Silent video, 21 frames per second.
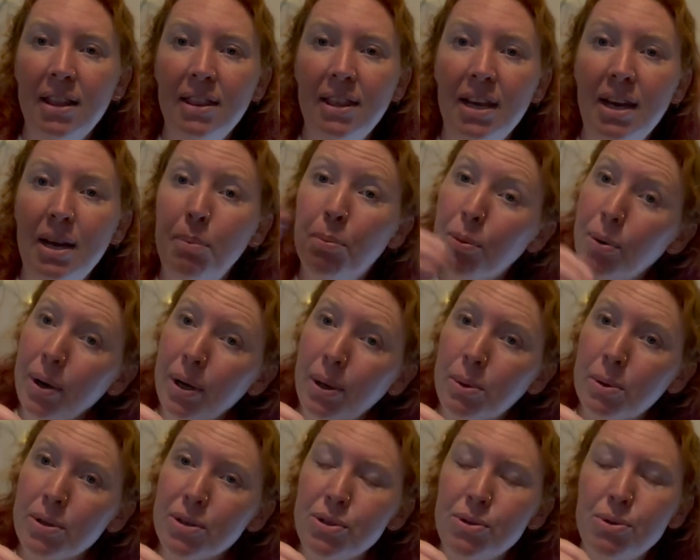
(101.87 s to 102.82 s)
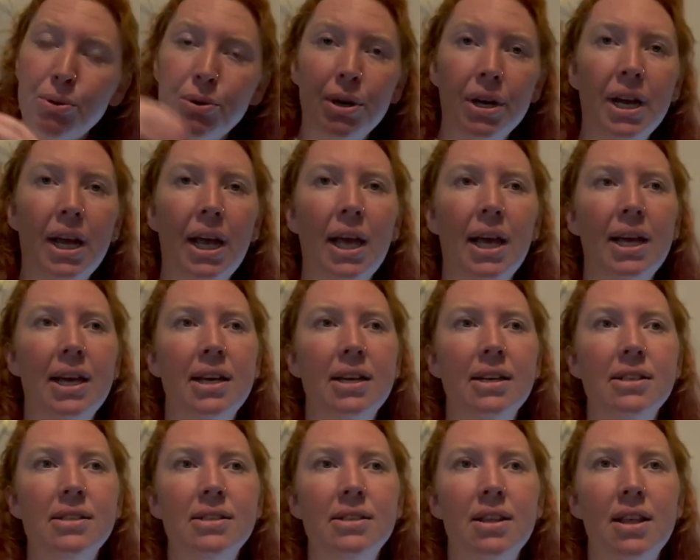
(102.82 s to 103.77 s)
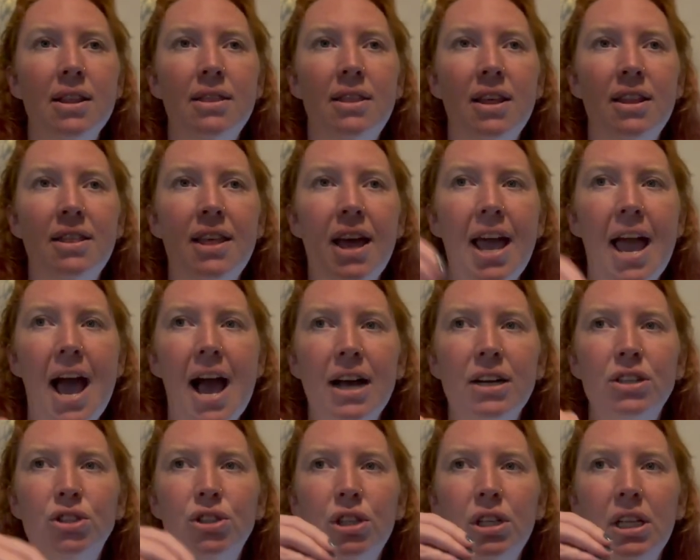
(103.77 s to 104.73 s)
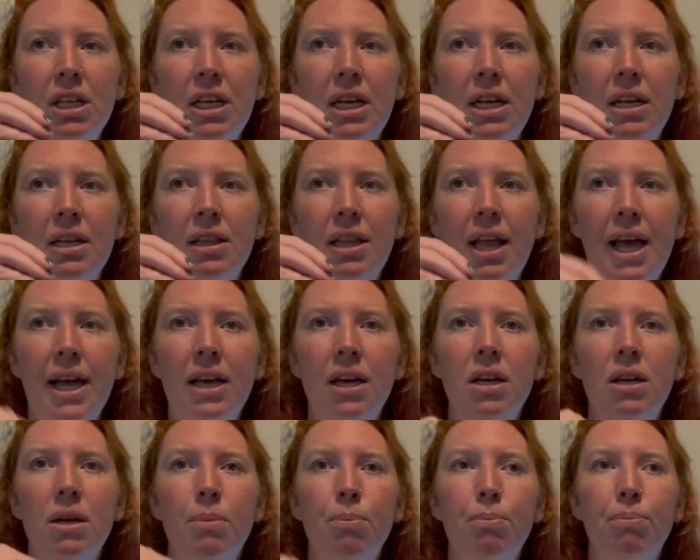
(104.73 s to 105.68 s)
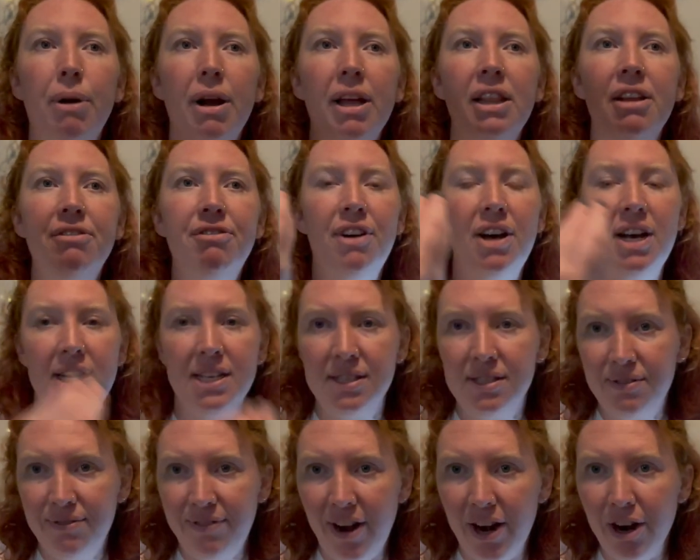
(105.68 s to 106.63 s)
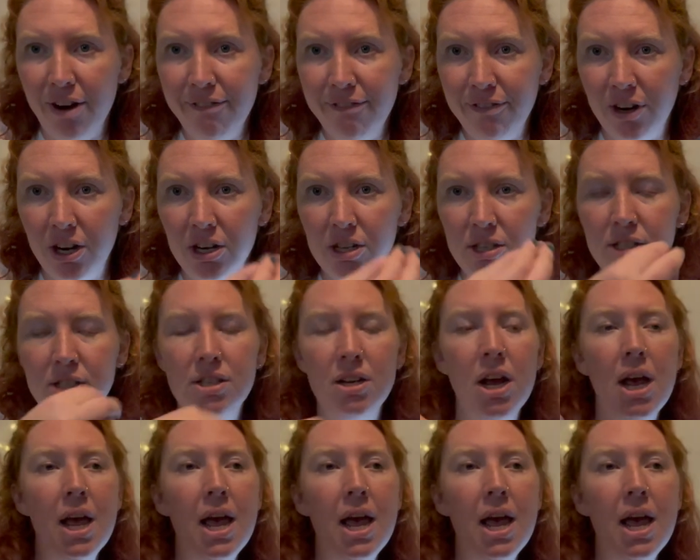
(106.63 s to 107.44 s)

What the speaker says: the prequel story is that they actually, like, Brayla finds Farah first